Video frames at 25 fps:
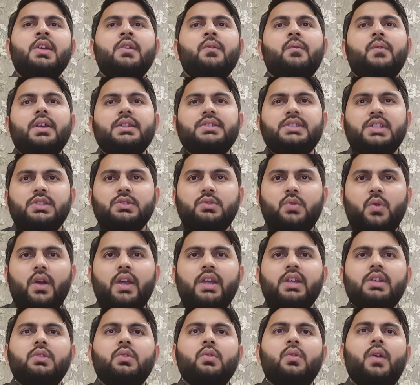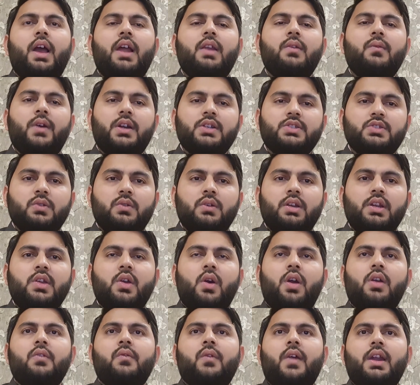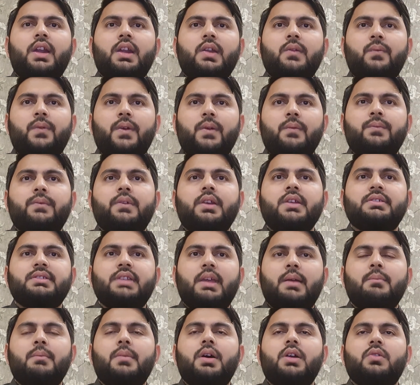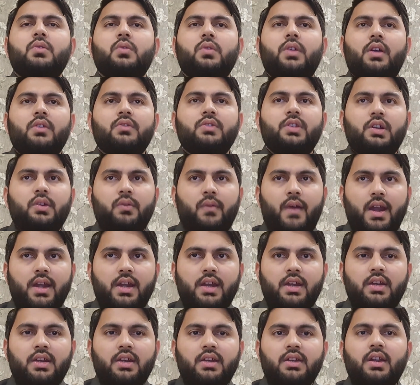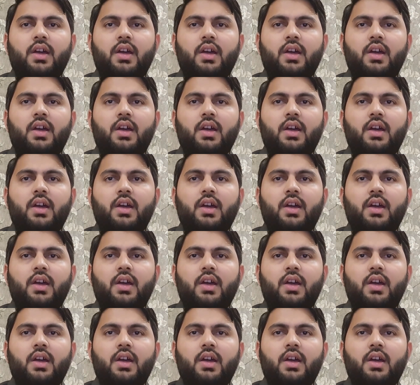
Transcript: which is going to held virtually on 25th December 2023.